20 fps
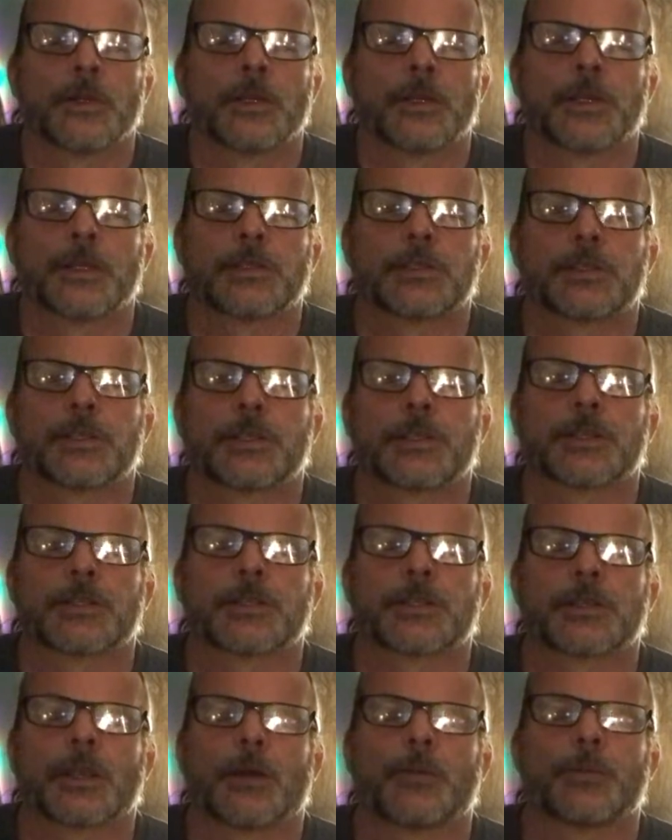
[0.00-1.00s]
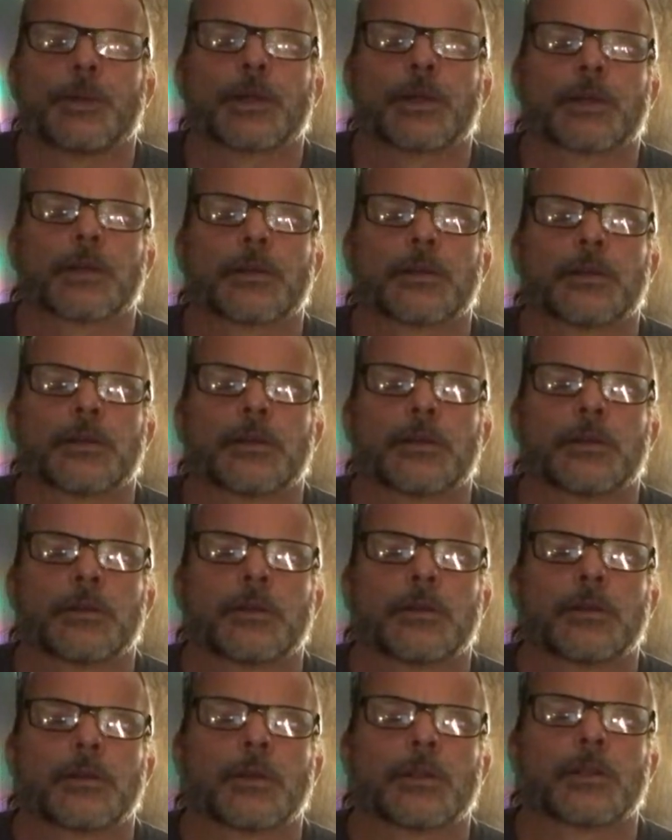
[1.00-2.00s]
Into the stomach
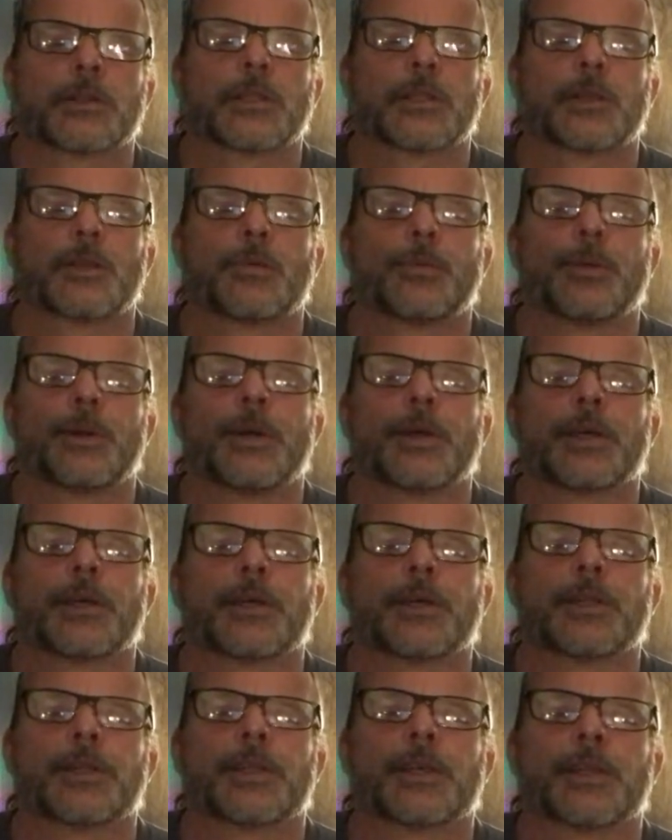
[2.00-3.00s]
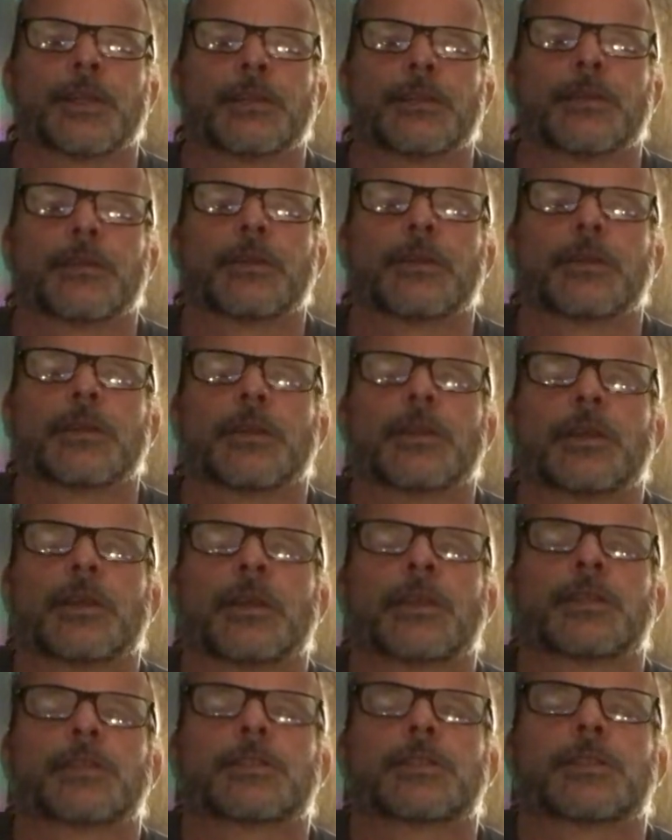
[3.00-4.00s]
a little bit, and
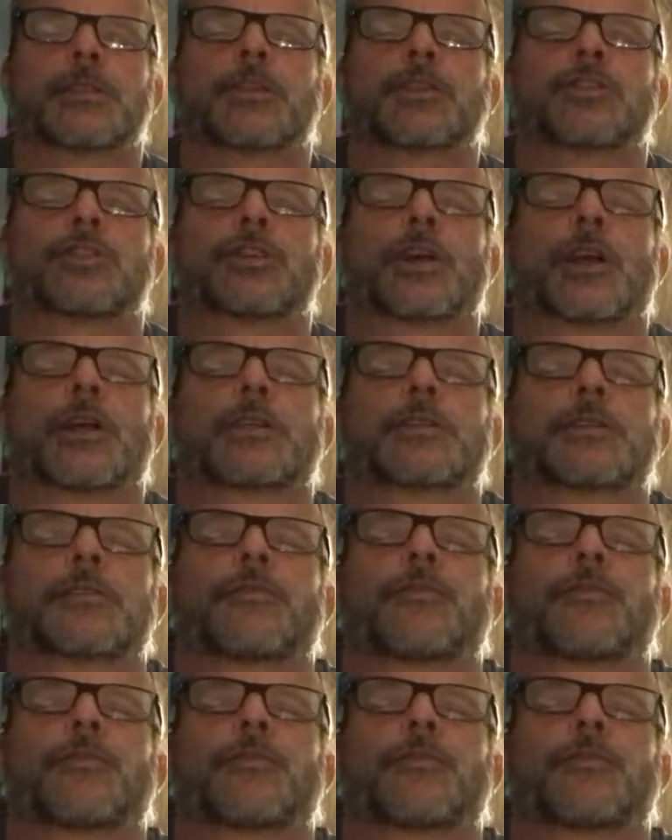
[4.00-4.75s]
into the chest.